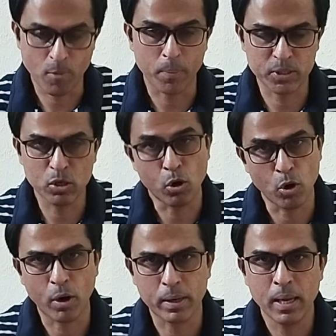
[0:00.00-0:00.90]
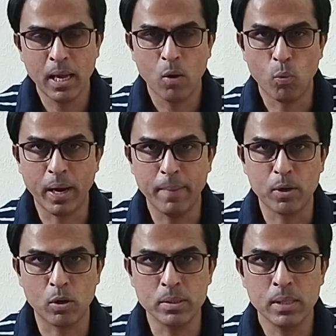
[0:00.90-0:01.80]
option or not. Why?
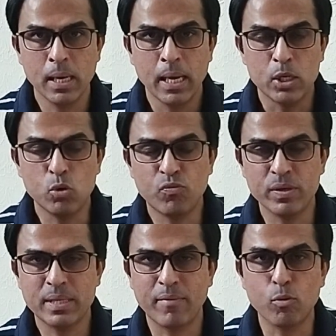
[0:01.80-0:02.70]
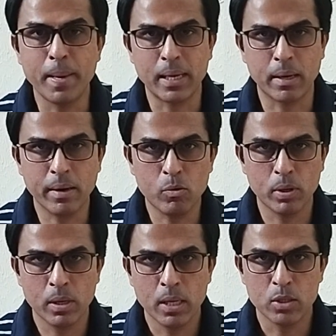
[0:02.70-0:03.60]
Because you first have to make a
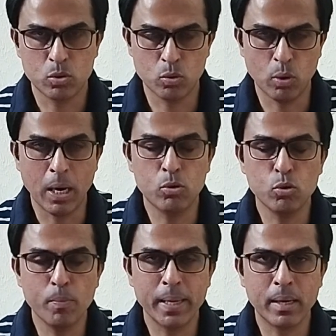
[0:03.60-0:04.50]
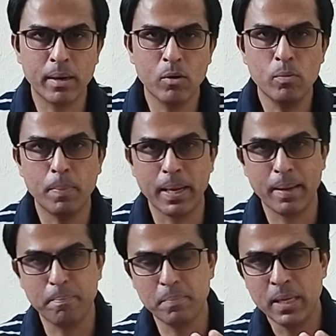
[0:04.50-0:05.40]
ground. So how do you make a ground?
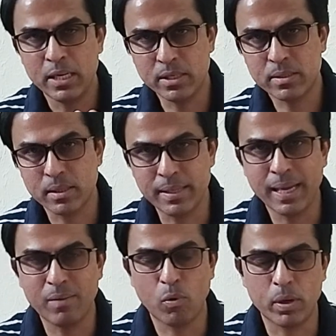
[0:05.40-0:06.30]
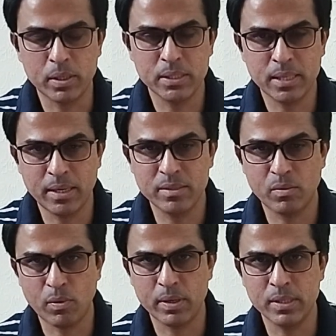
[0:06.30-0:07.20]
By discussing advantages and
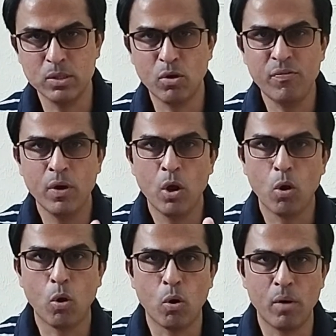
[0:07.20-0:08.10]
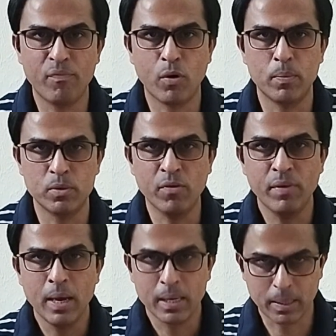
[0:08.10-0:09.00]
disadvantages of all forms
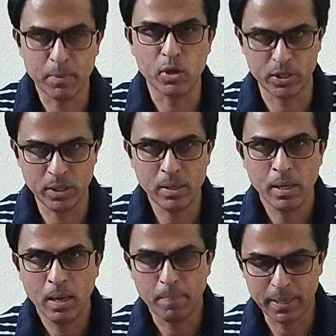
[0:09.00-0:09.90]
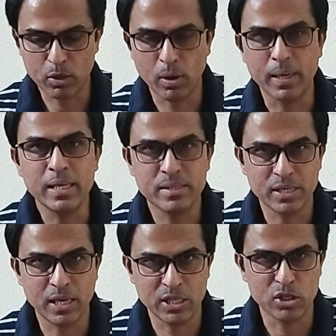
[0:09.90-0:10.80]
of communication, particularly
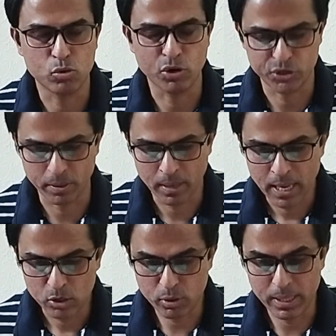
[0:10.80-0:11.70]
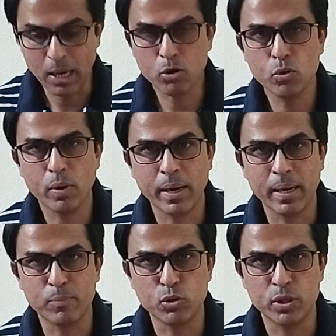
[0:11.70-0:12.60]
in this question. So now you are
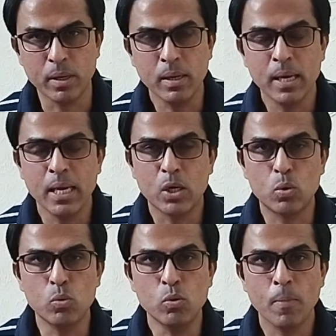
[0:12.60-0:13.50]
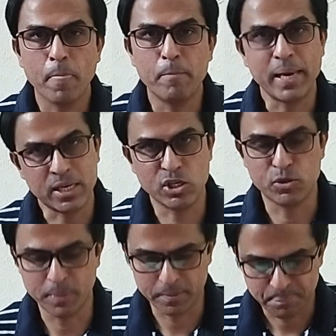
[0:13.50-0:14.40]
in a position to make a
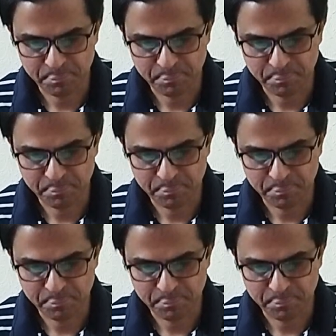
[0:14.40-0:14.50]
judgment.